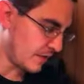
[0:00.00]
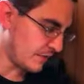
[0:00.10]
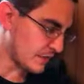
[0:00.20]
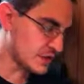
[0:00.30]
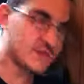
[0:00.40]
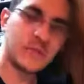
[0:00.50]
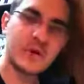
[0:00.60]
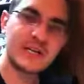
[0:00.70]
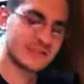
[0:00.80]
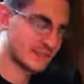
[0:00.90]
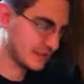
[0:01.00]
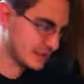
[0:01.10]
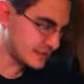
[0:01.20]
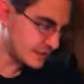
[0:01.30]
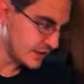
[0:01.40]
verse
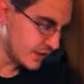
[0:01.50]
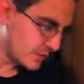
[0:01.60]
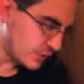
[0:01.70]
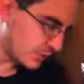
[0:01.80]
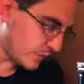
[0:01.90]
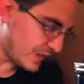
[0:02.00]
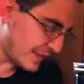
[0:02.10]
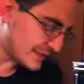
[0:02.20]
46 through 49,